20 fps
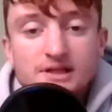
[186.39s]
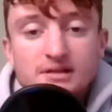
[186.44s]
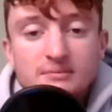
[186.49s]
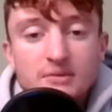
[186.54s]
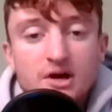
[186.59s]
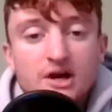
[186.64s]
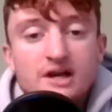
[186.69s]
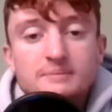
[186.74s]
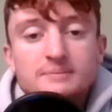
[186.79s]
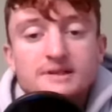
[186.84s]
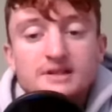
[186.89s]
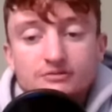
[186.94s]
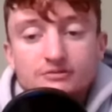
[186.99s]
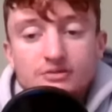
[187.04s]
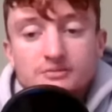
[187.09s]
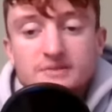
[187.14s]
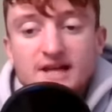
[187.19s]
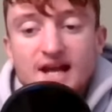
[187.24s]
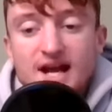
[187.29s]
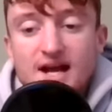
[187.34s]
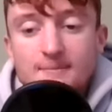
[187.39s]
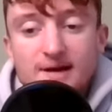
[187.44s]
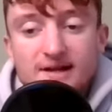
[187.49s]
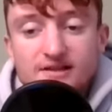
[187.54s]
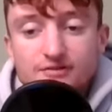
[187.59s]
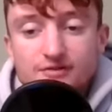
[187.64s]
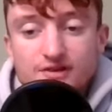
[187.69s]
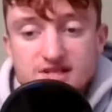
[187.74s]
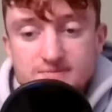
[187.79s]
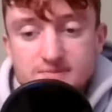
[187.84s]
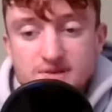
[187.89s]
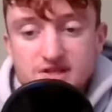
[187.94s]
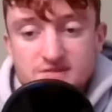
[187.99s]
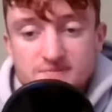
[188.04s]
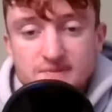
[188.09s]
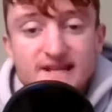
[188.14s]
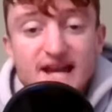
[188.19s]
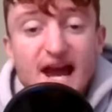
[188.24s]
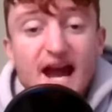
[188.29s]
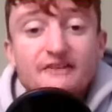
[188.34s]
in my opinion, from the Armagh defence, because
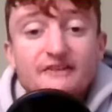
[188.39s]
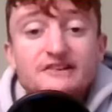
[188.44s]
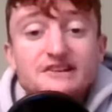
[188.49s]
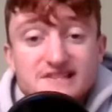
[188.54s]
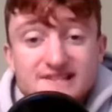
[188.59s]
McCarron